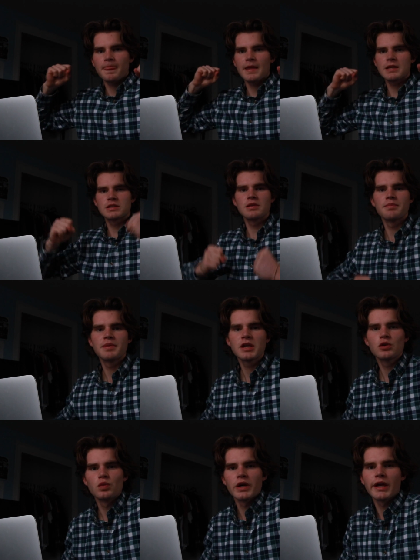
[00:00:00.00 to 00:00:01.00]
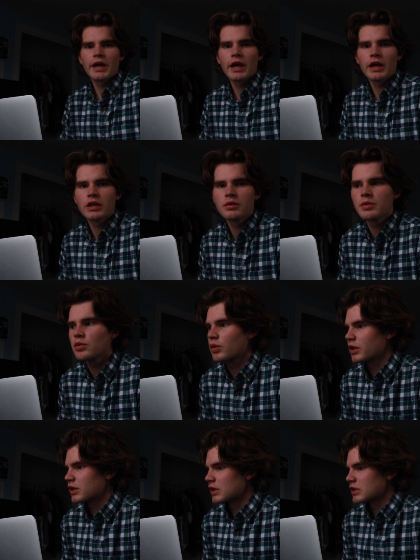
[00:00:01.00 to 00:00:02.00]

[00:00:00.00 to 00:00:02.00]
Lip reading: as the big wig. I'm gonna be working